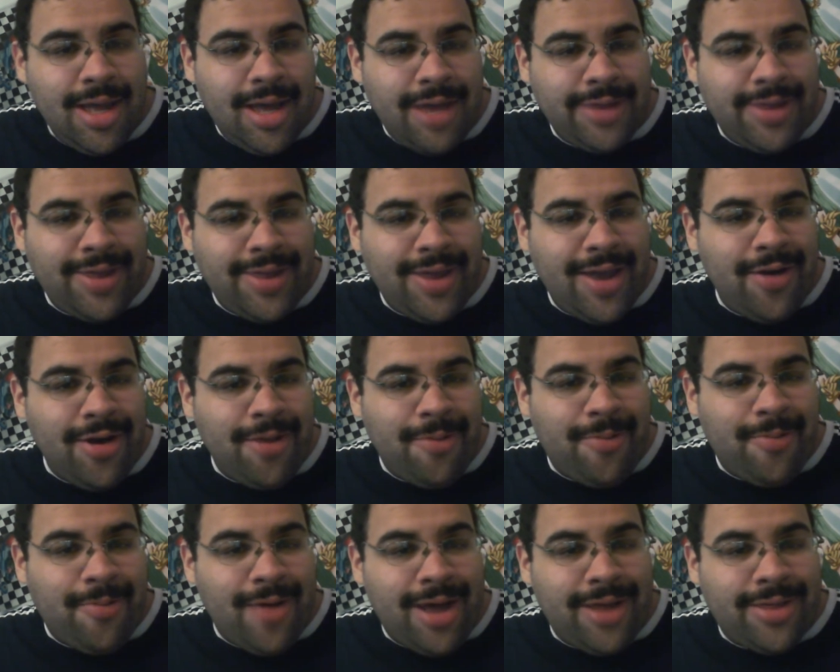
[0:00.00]
Ethereal
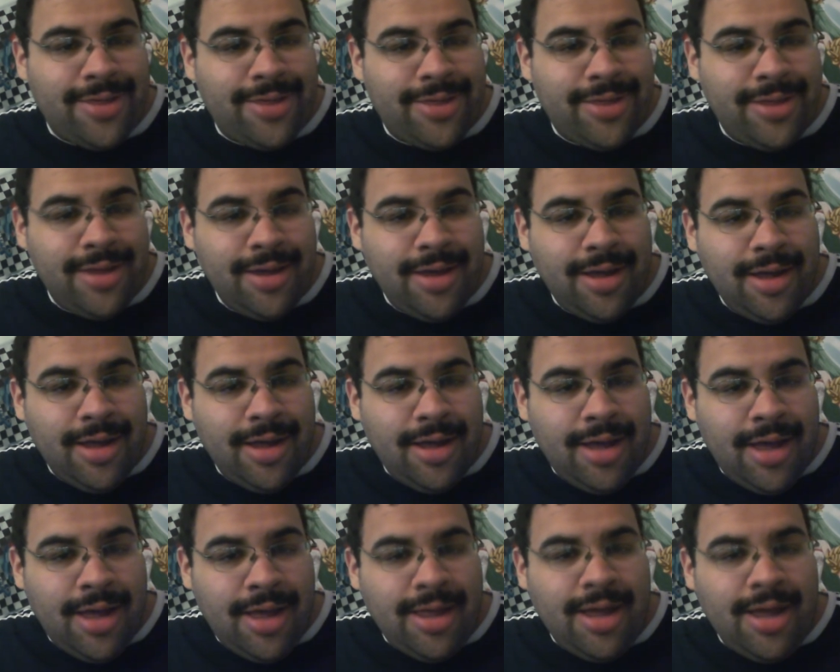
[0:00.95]
breath.
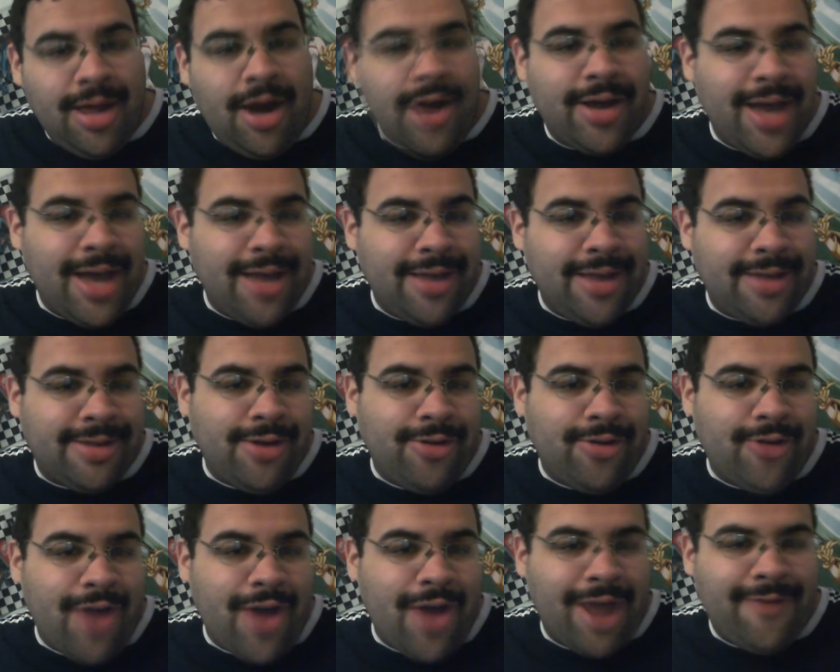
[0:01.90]
Okay,
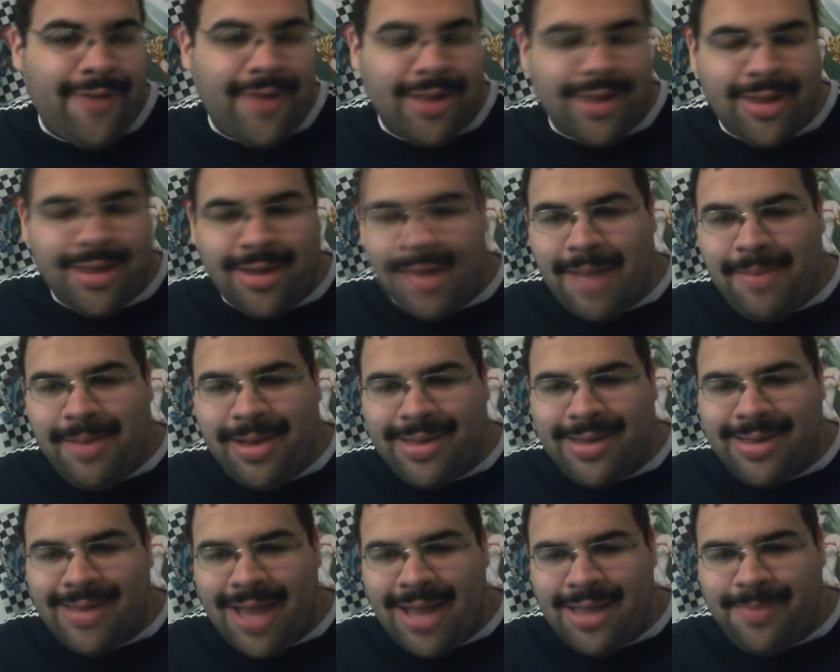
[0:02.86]
so dragon effectiveness, that makes
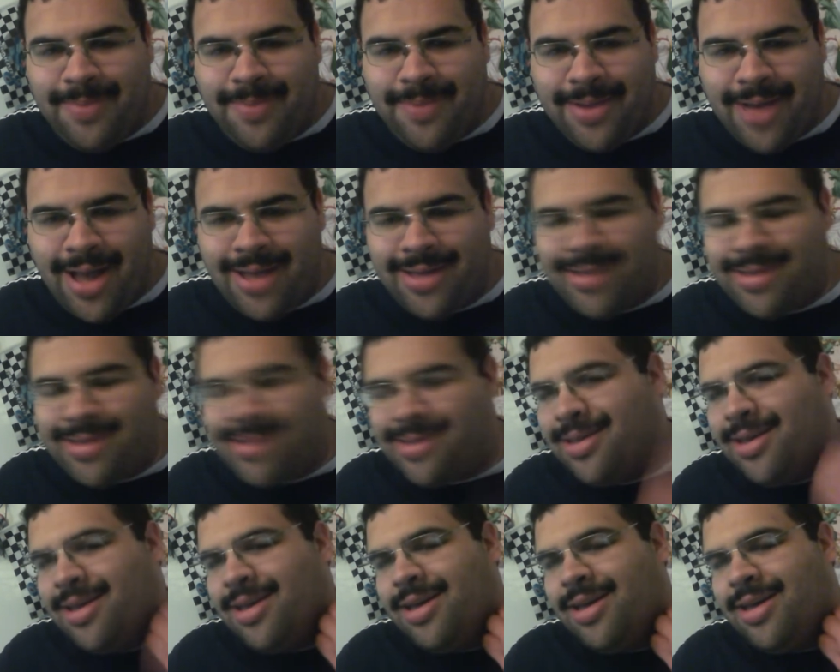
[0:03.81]
sense
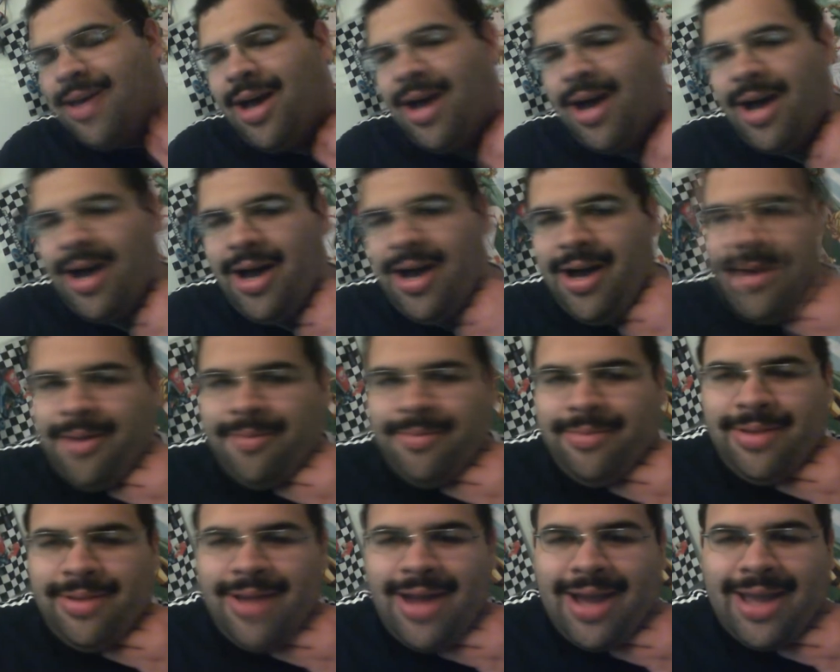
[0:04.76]
because
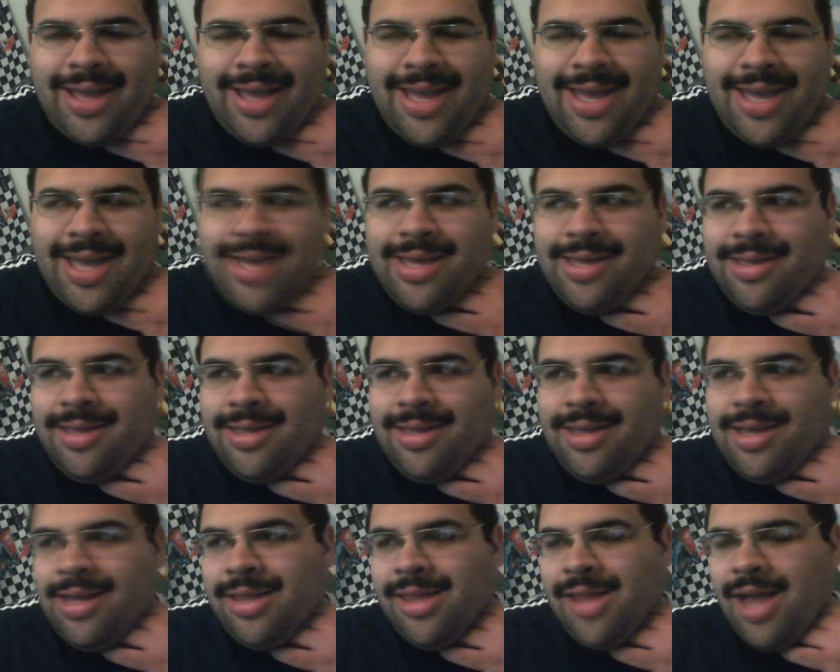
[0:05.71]
uh, Nagi is
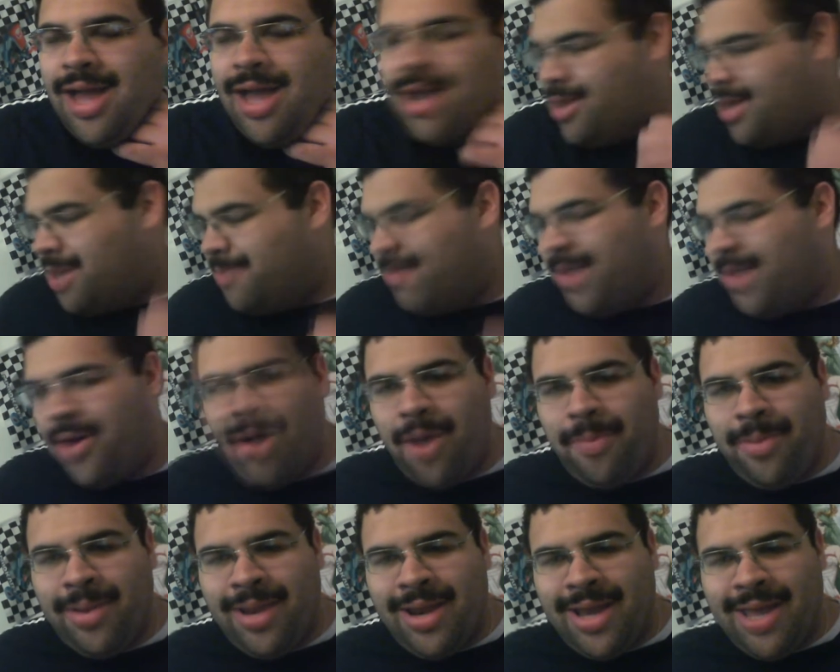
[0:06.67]
Nagi's like main
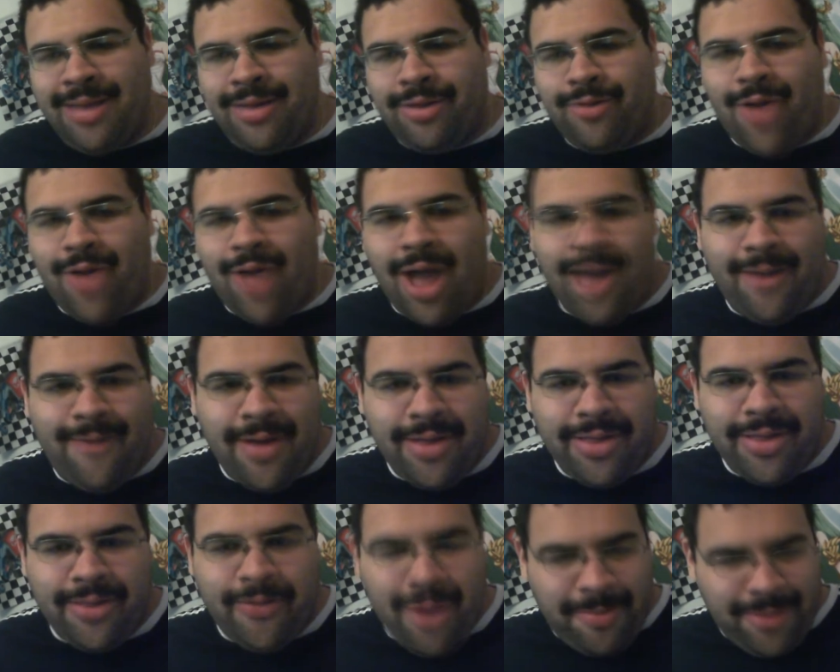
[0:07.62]
weapon is a dragon
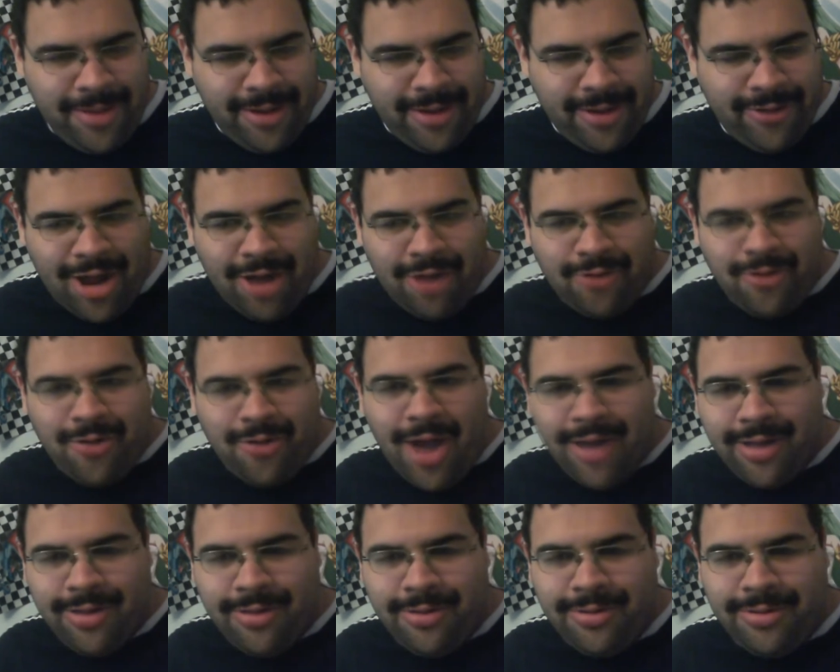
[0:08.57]
effective weapon in Shadow
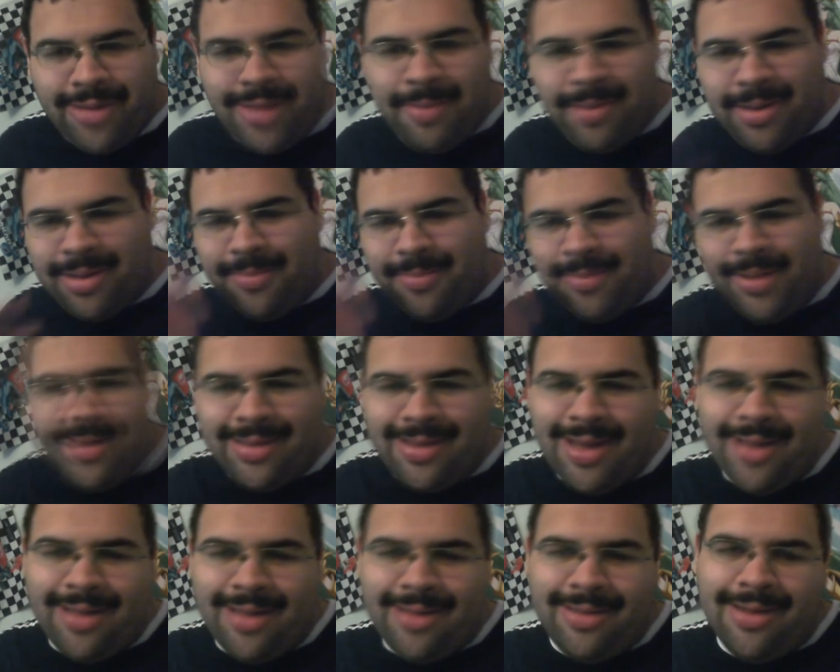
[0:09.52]
Dragon, so that makes complete
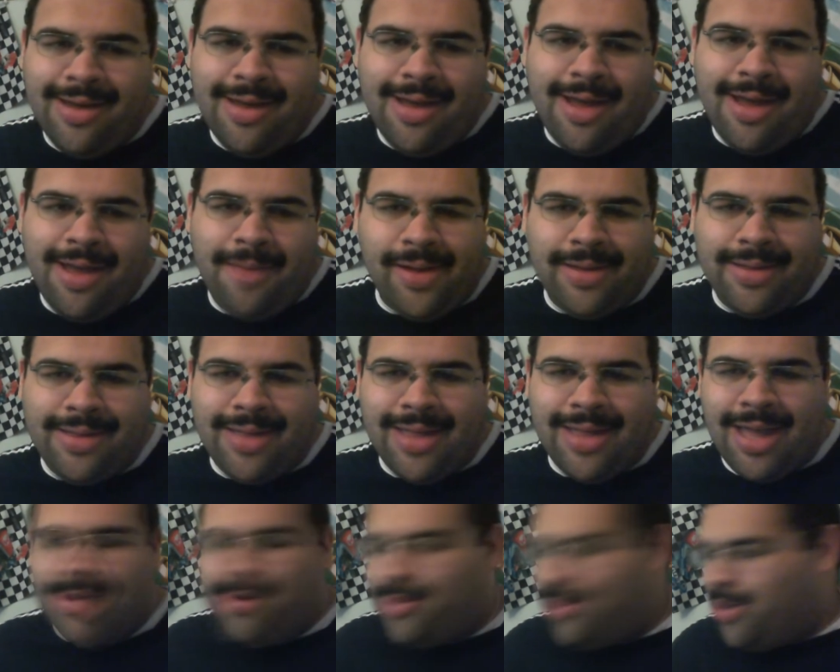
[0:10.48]
sense. And plus,
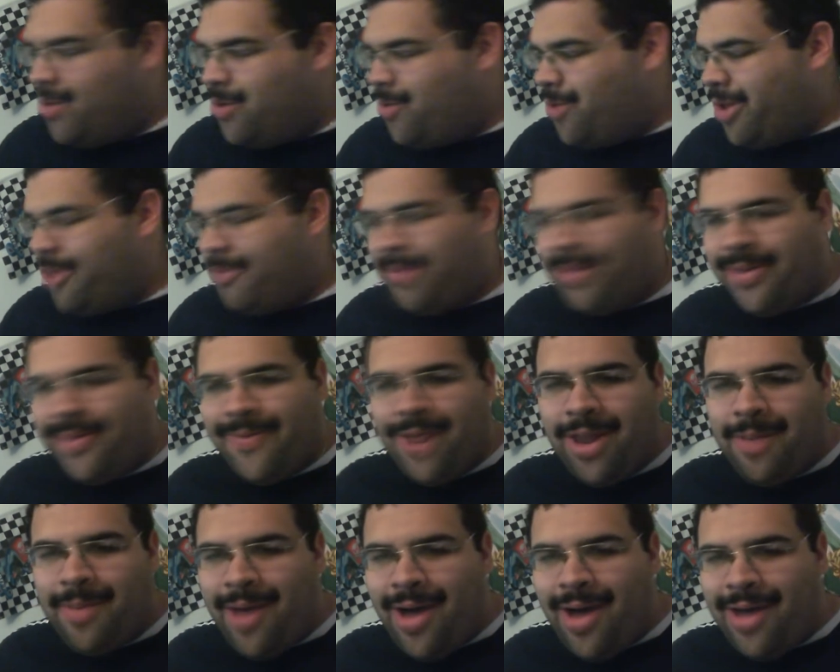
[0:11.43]
like, it was the only way to beat the
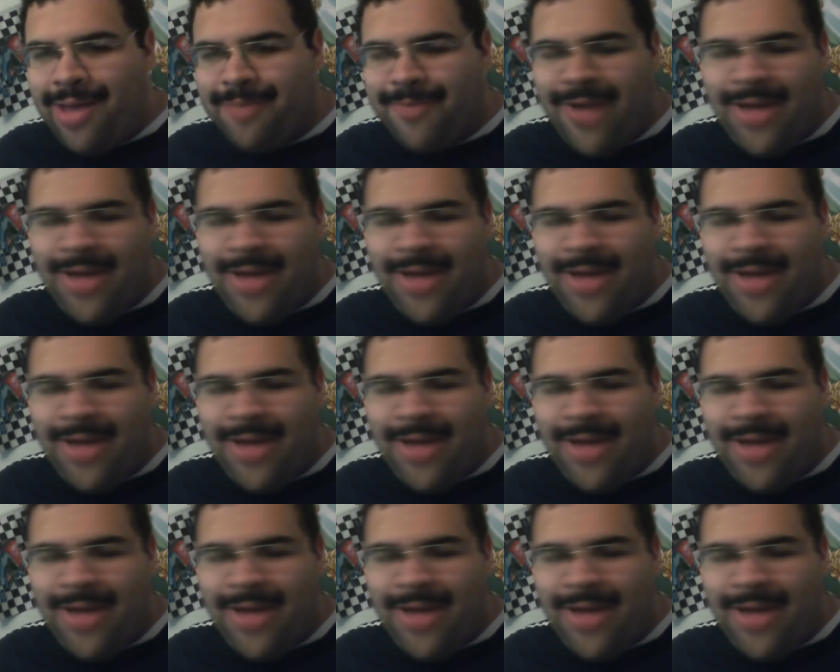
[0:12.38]
final boss. The